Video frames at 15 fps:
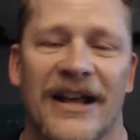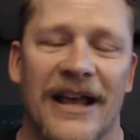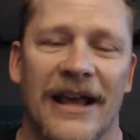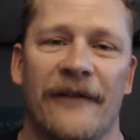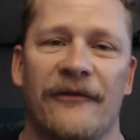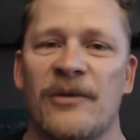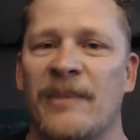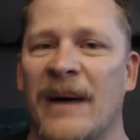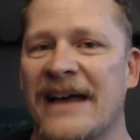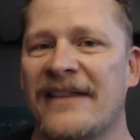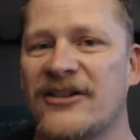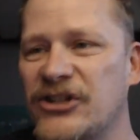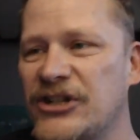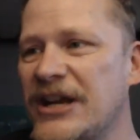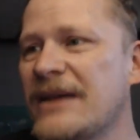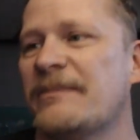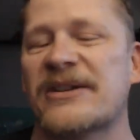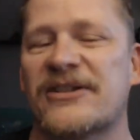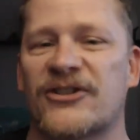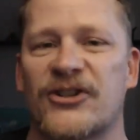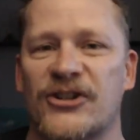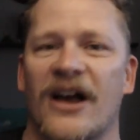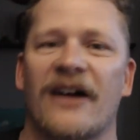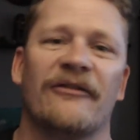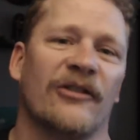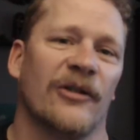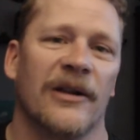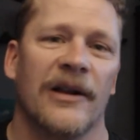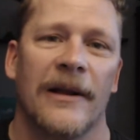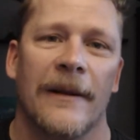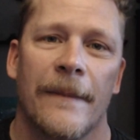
If you buy the cheapest shovel